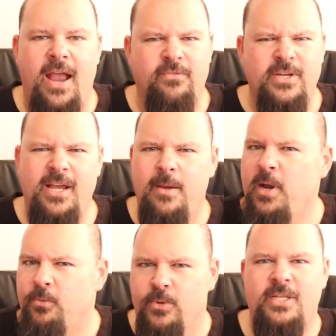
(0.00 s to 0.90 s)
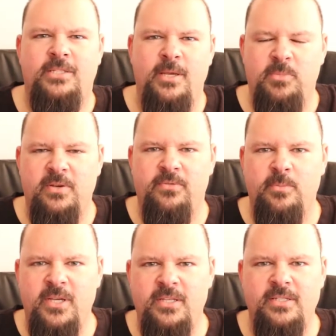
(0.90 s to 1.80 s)
every time I read something
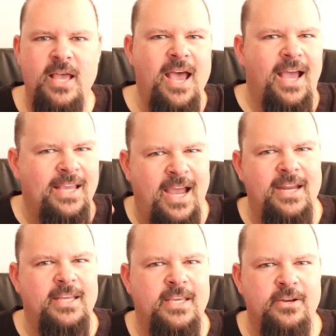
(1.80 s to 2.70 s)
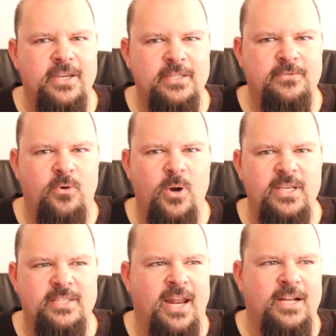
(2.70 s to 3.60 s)
from him, I kind of hear his
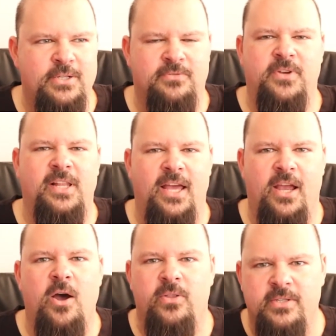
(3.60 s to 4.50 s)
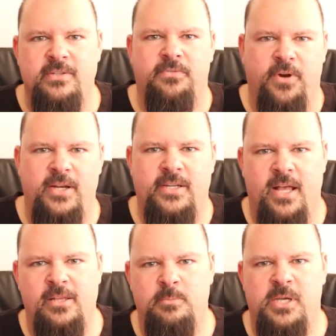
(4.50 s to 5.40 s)
voice and I just feel like, oh, this is a friend
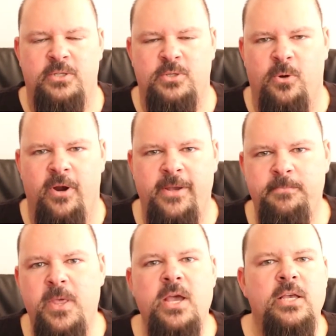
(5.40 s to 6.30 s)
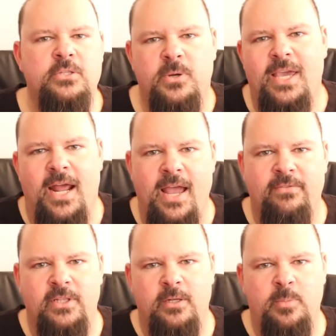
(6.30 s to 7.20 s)
telling me a story. So again, I have
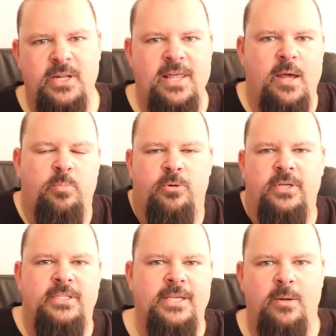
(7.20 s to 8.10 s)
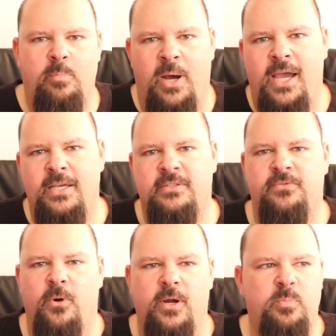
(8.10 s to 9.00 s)
a little bit of that preset bias
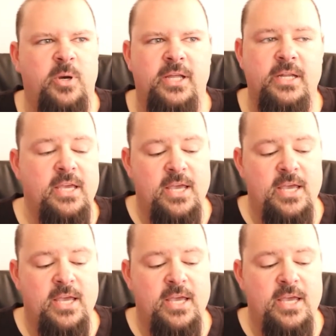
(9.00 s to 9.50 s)
for it, but